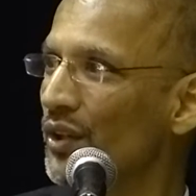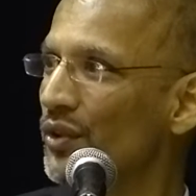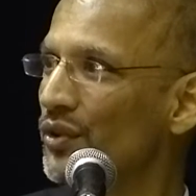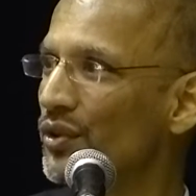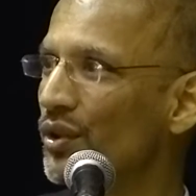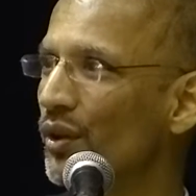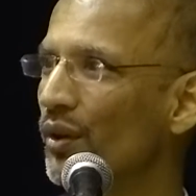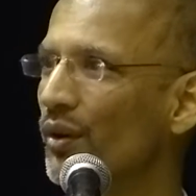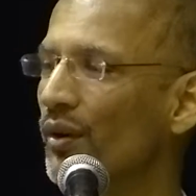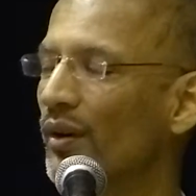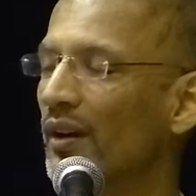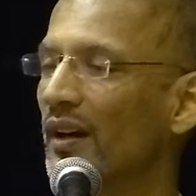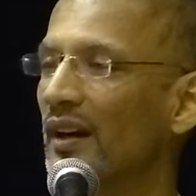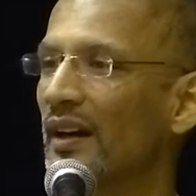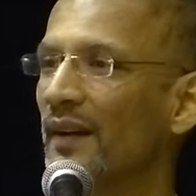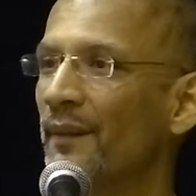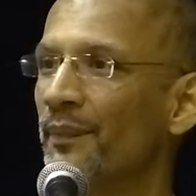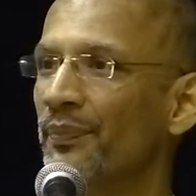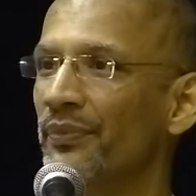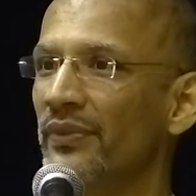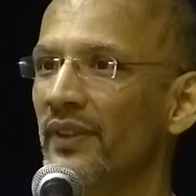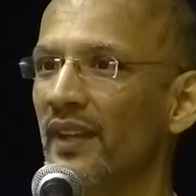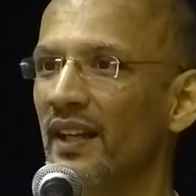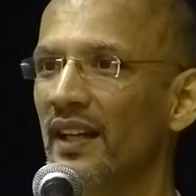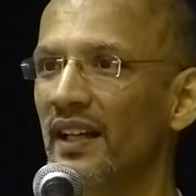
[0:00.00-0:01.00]
So
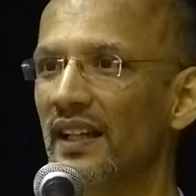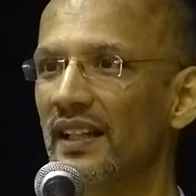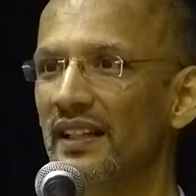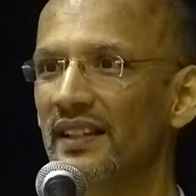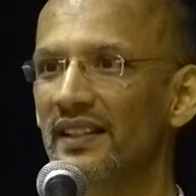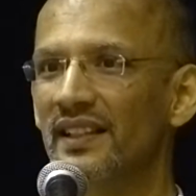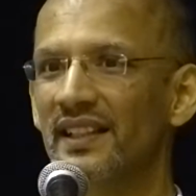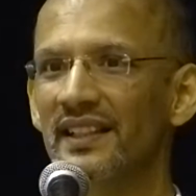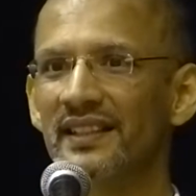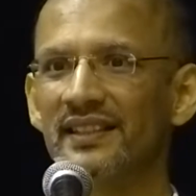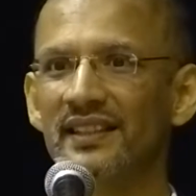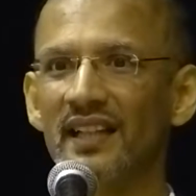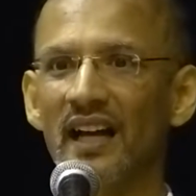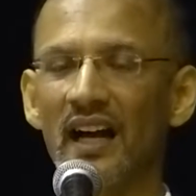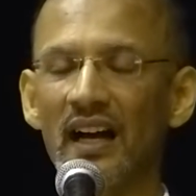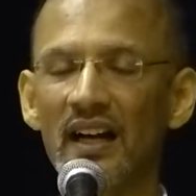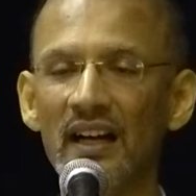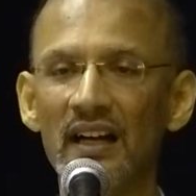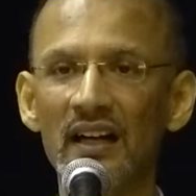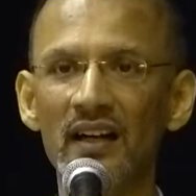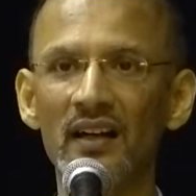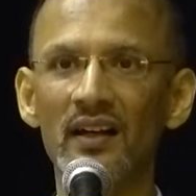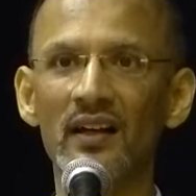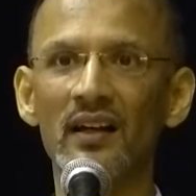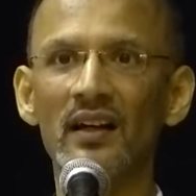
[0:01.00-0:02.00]

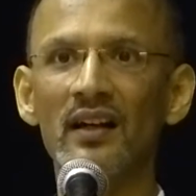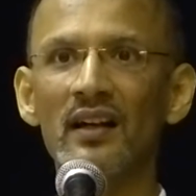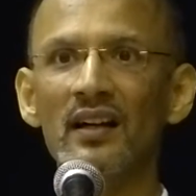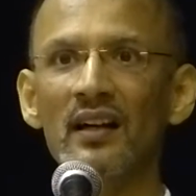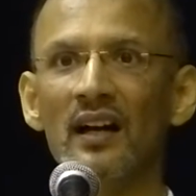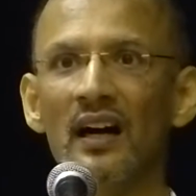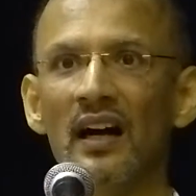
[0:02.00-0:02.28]
this